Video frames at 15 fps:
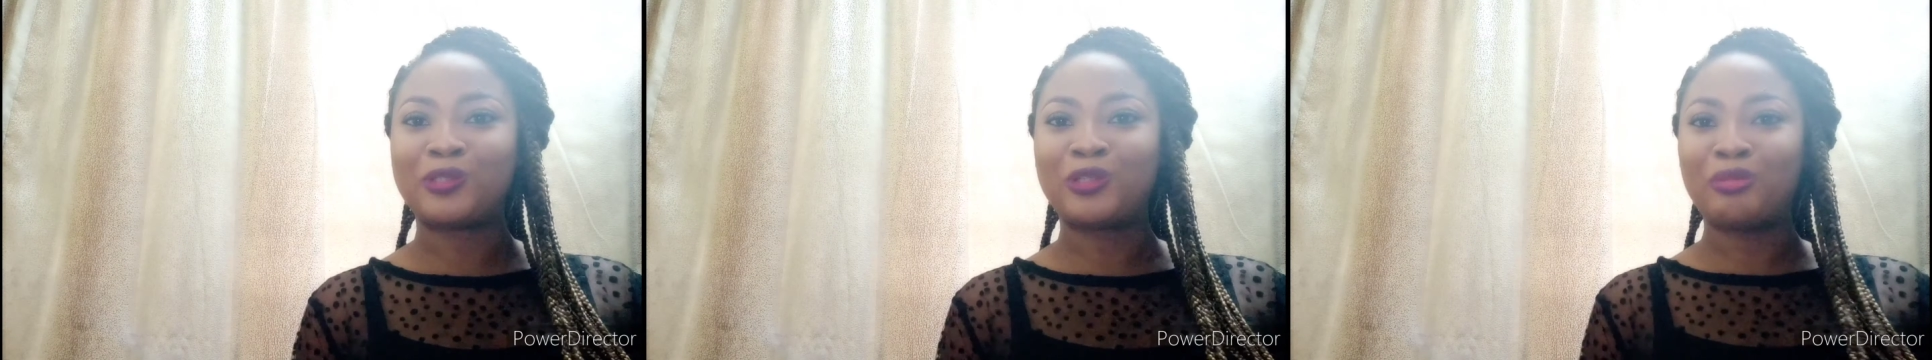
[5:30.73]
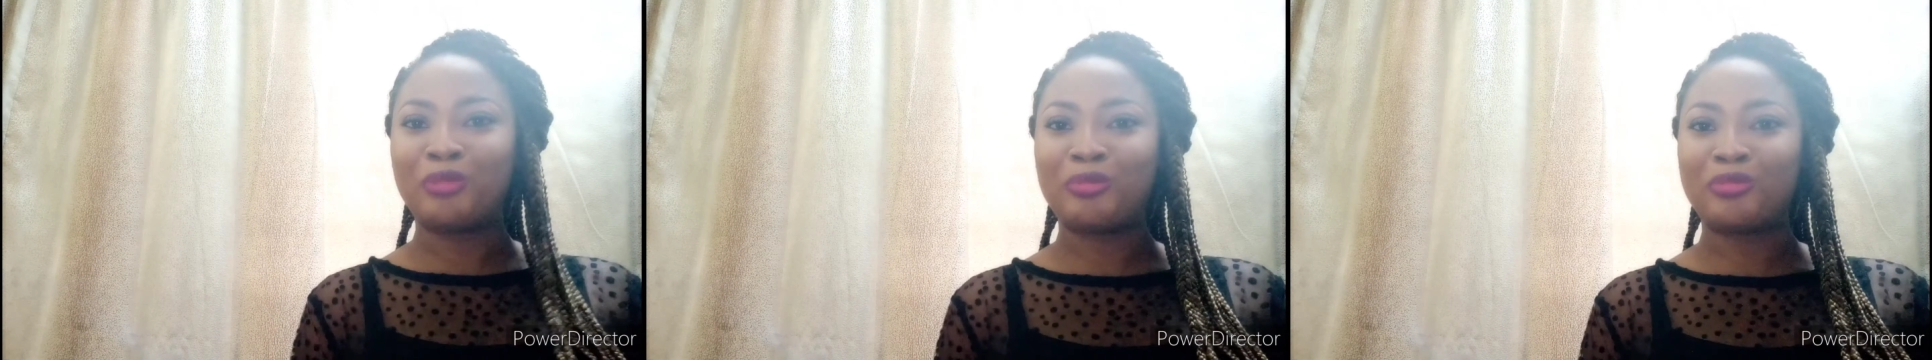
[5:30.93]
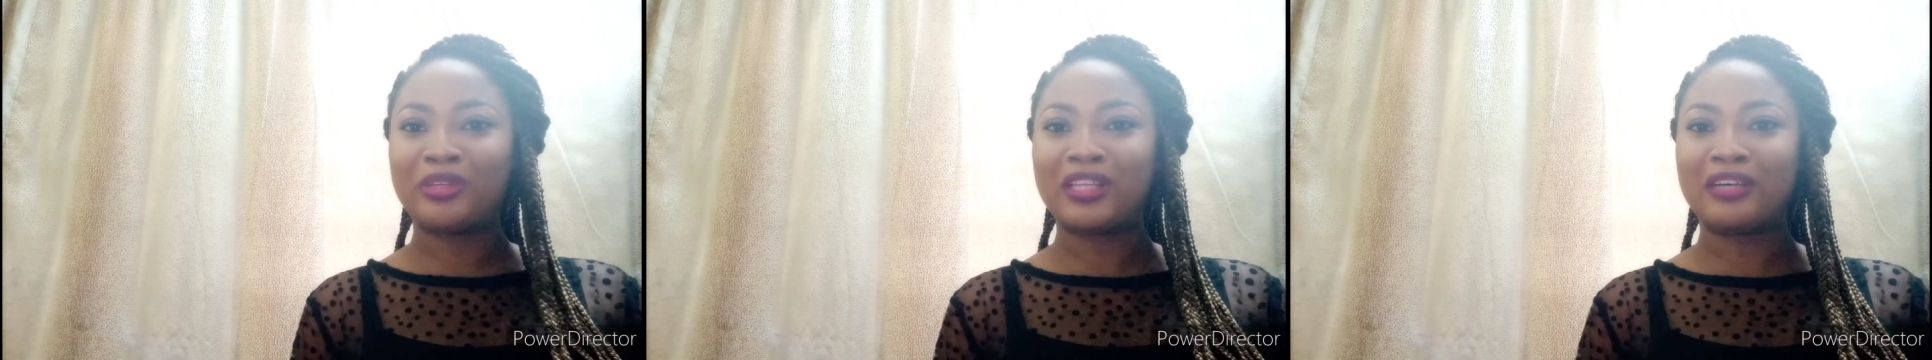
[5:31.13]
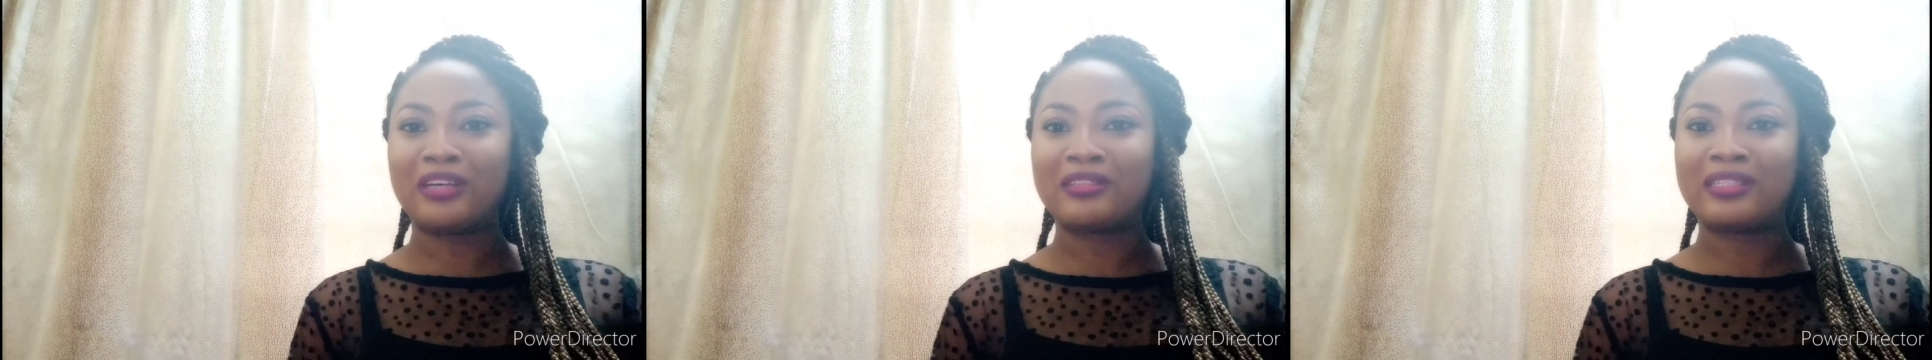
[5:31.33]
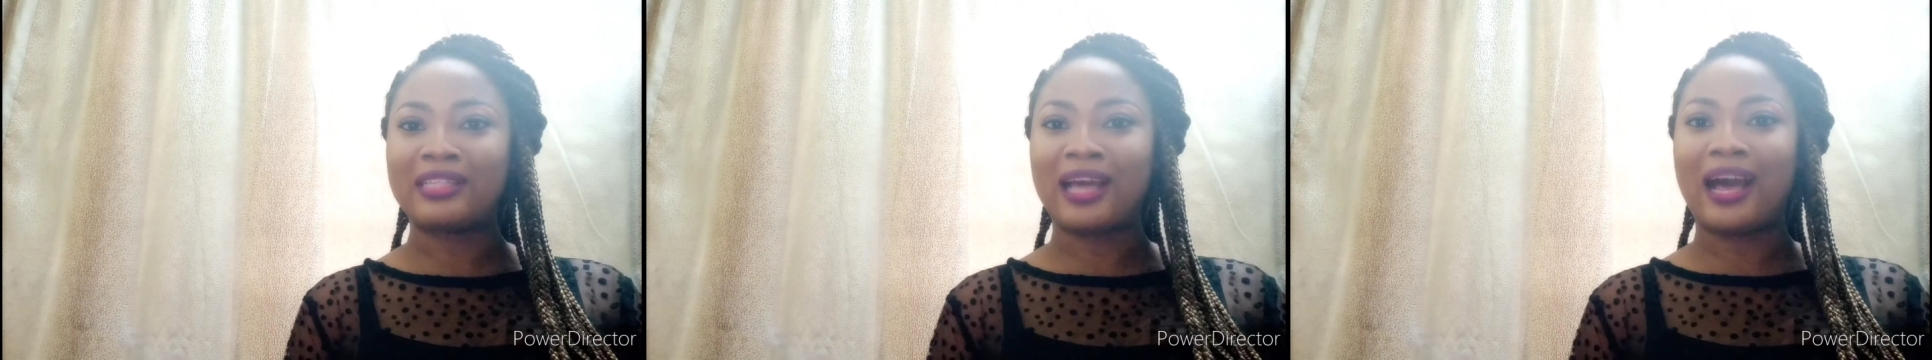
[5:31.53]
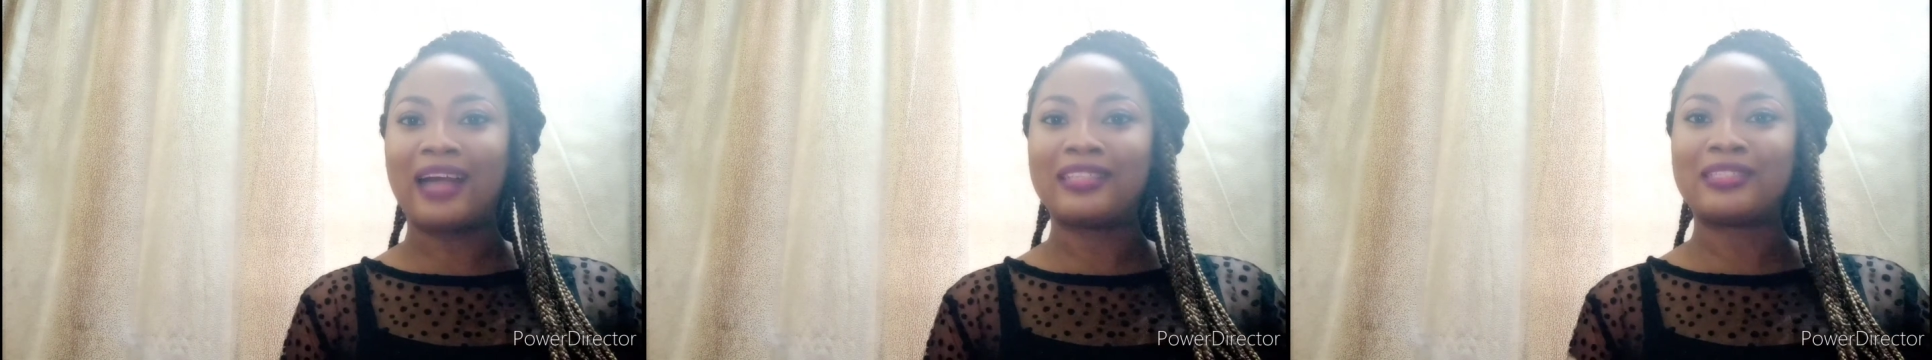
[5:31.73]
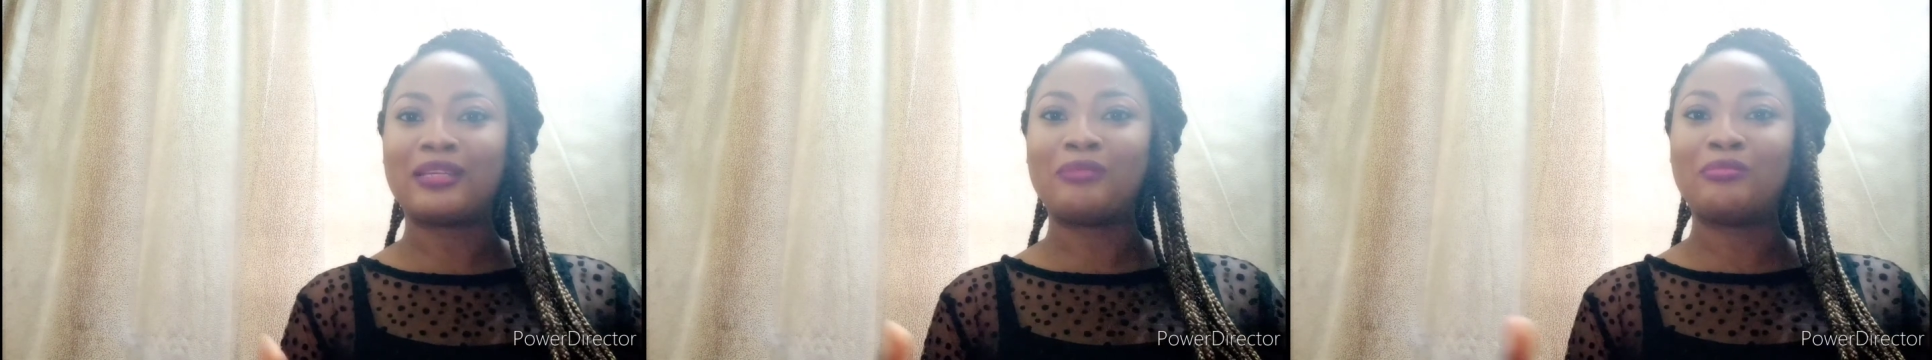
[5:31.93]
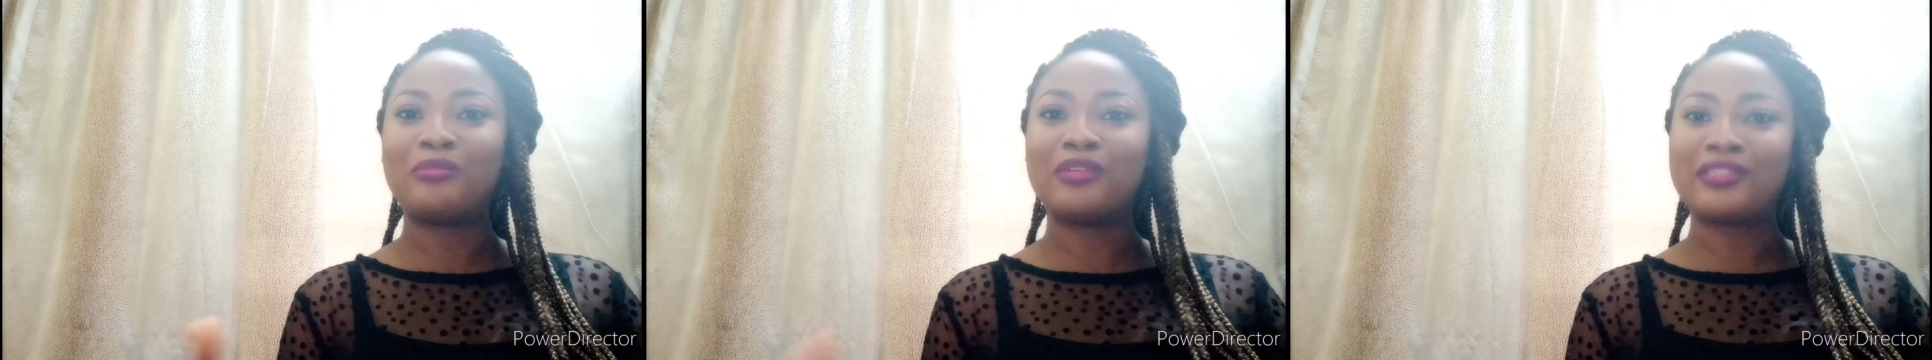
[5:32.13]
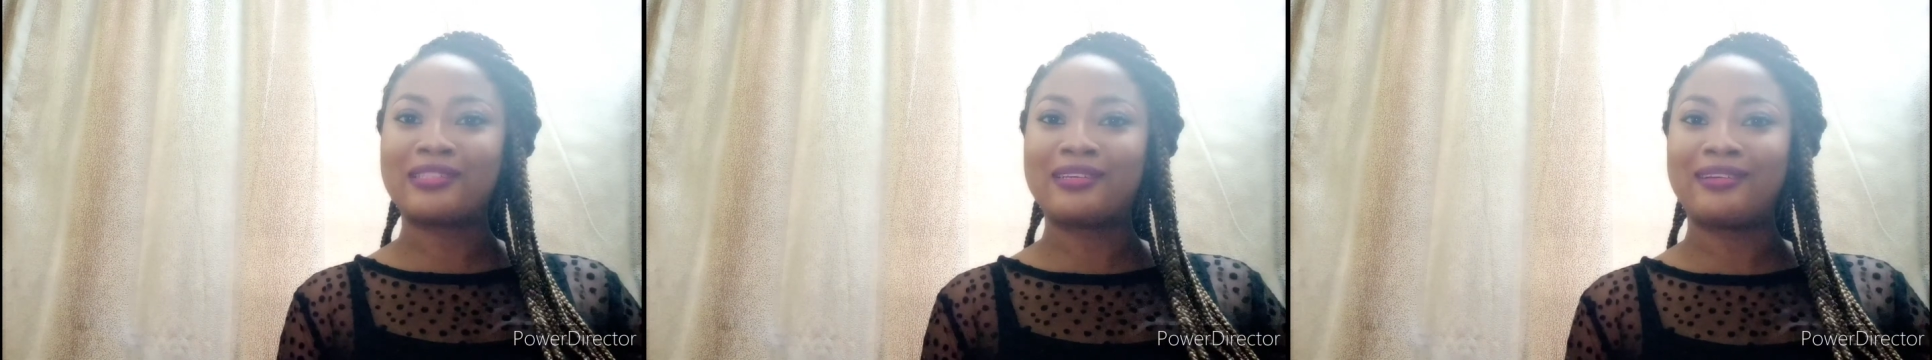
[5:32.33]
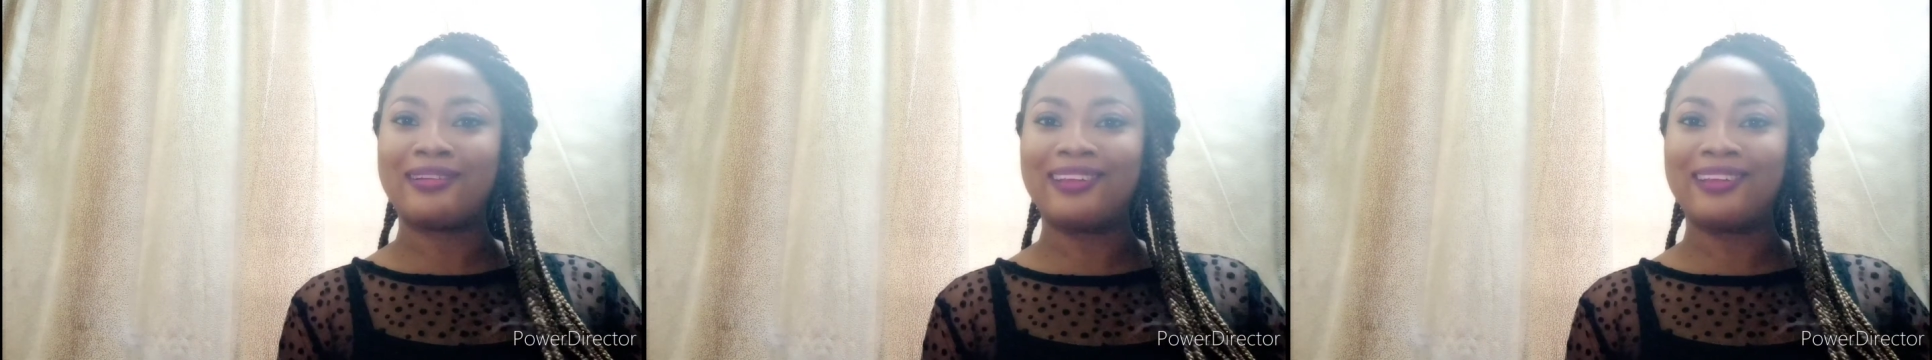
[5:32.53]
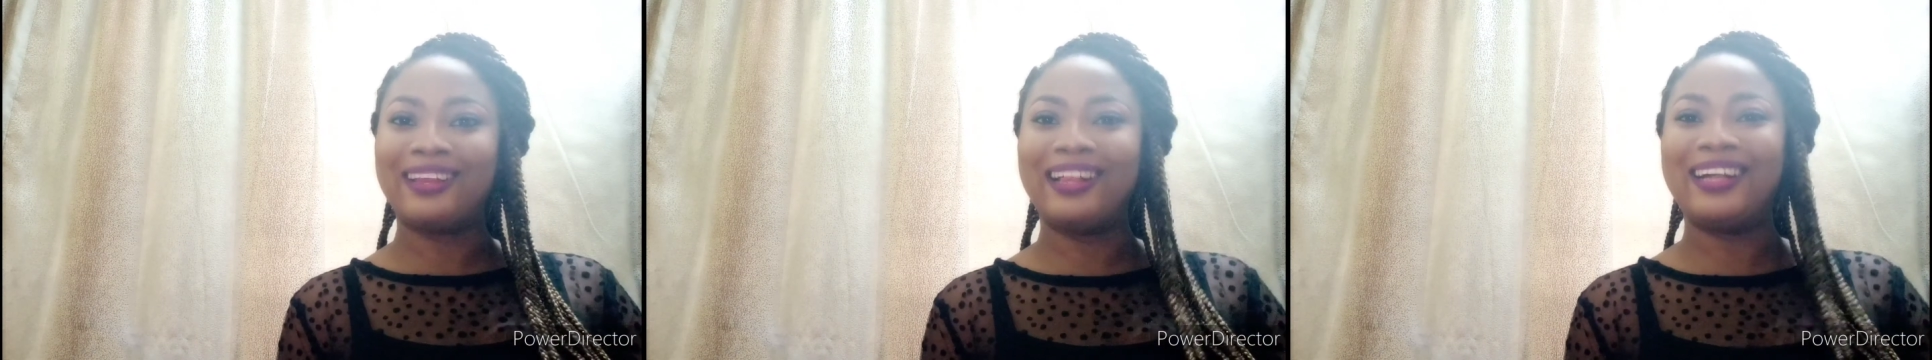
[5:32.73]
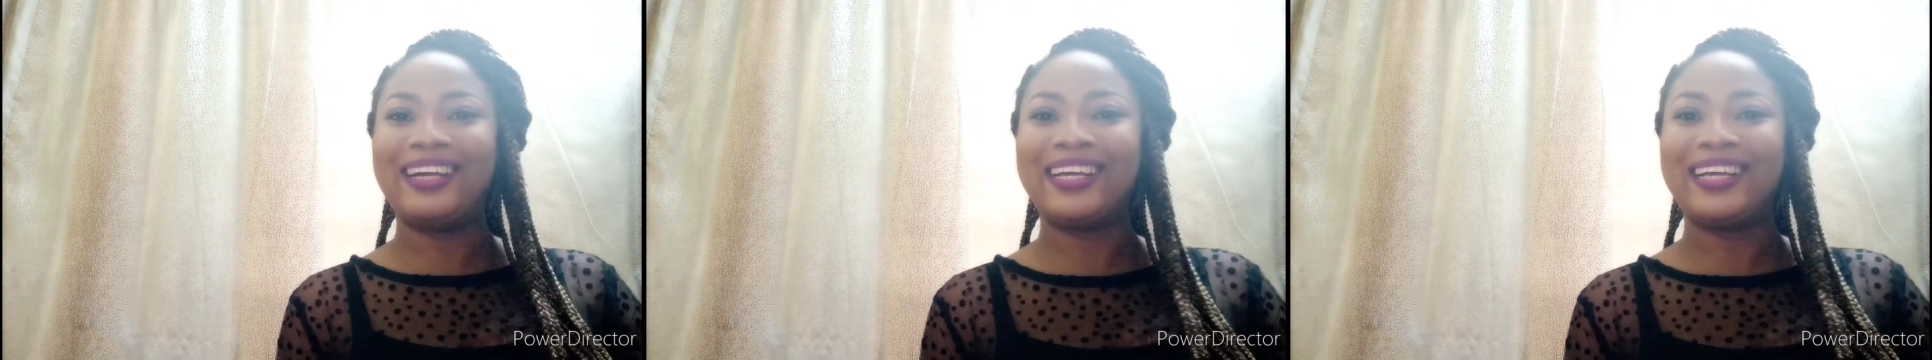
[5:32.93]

should be pronounced as muscular.